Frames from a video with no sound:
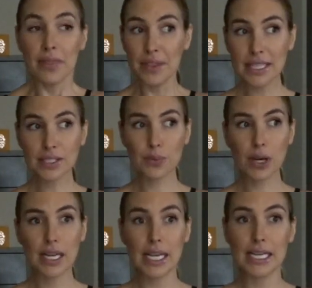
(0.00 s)
This
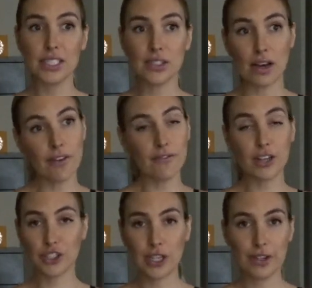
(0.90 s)
one is
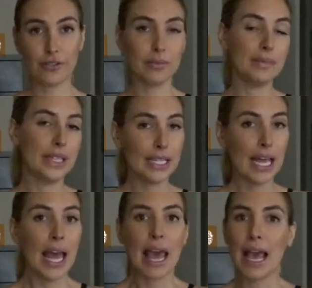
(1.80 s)
frustrating for
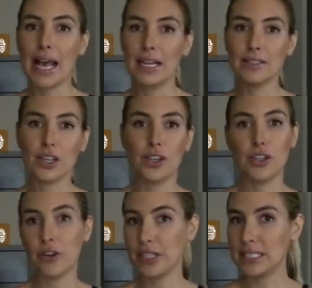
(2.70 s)
me as a
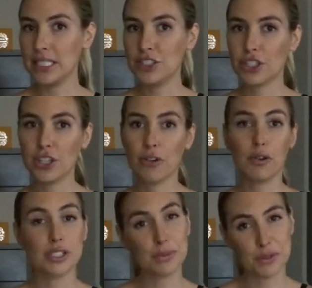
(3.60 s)
yoga teacher
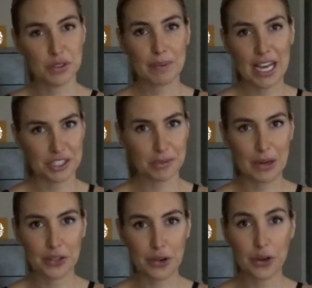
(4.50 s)
or someone who's passionate
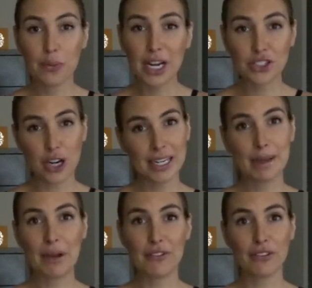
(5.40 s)
about yoga when I try to
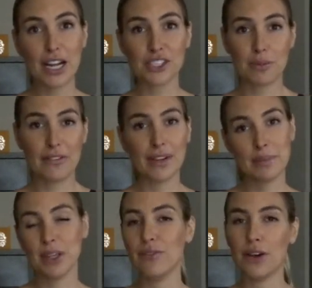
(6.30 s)
get my friends or my
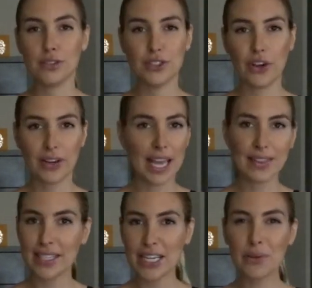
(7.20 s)
family involved in yoga
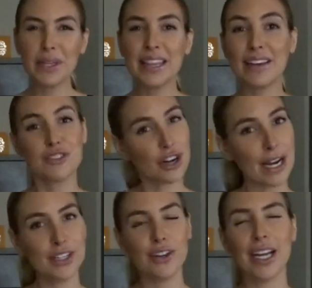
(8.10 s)
and they tell me they've
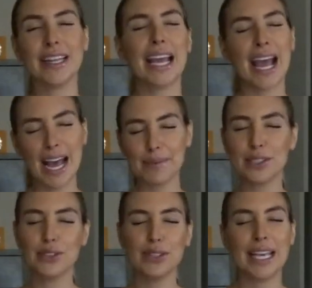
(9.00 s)
tried yoga and they
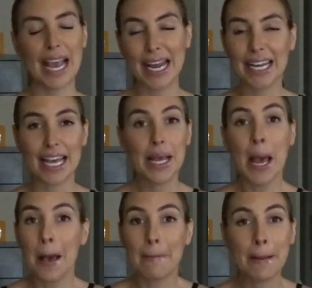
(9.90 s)
absolutely hate it.
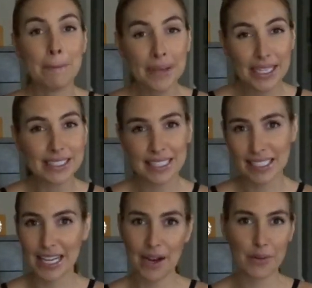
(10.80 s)
My biggest
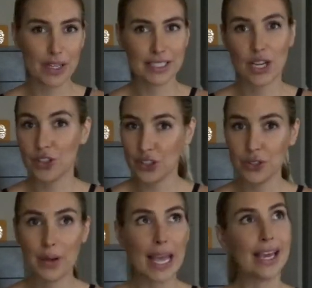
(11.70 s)
thing that I want to tell
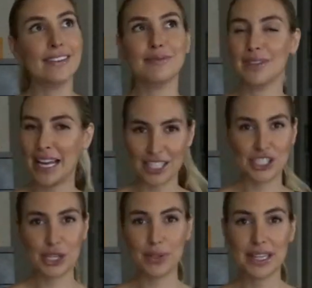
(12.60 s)
you and that I
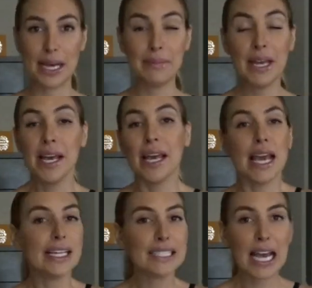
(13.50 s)
share with them
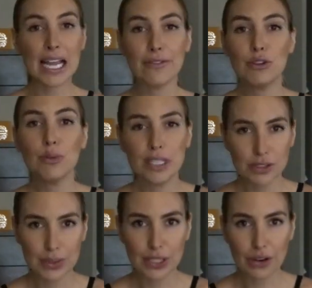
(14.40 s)
is that if you went
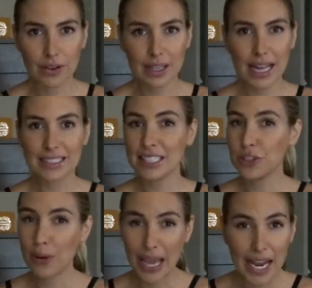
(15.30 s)
to a yoga class and
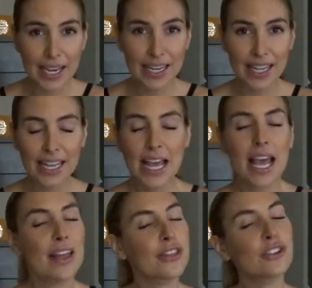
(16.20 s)
you hated it,
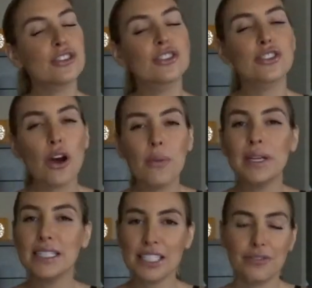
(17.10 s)
there's so
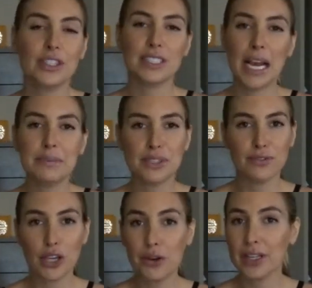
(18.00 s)
many different types of
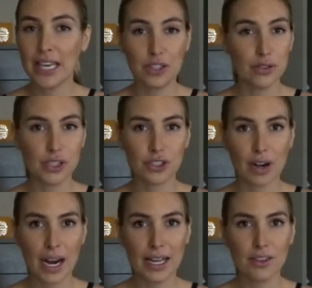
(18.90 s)
yoga that you can
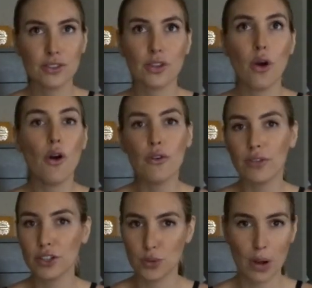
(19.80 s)
try. There's
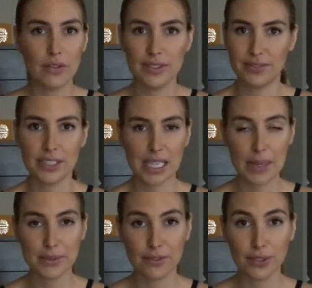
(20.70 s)
over 12 different
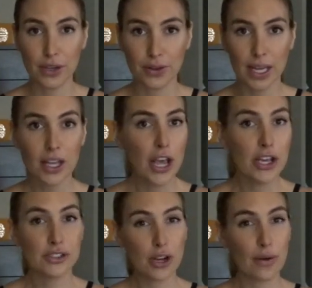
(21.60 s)
types of yoga.
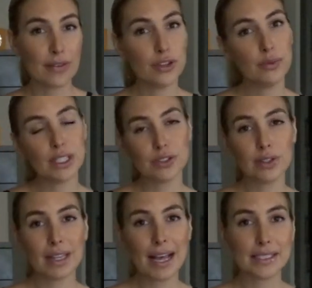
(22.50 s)
So if you went to a
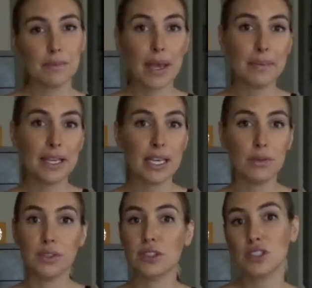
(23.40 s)
class, maybe it
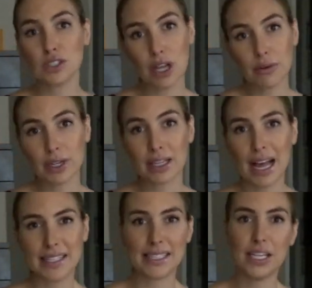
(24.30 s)
was a slower
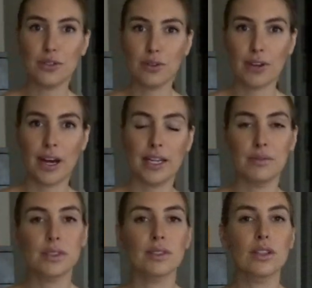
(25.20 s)
class and you thought it
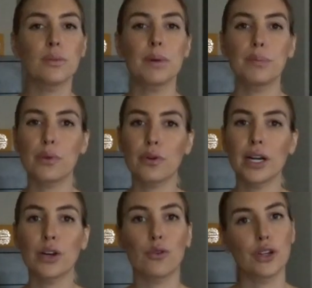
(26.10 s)
was a little bit
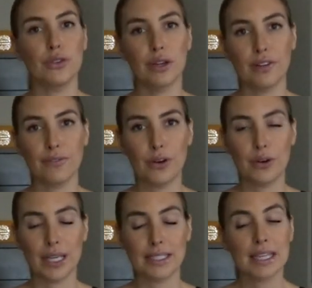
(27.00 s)
boring or you couldn't
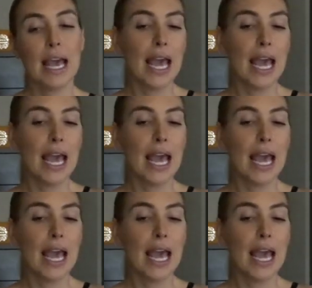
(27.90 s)
focus.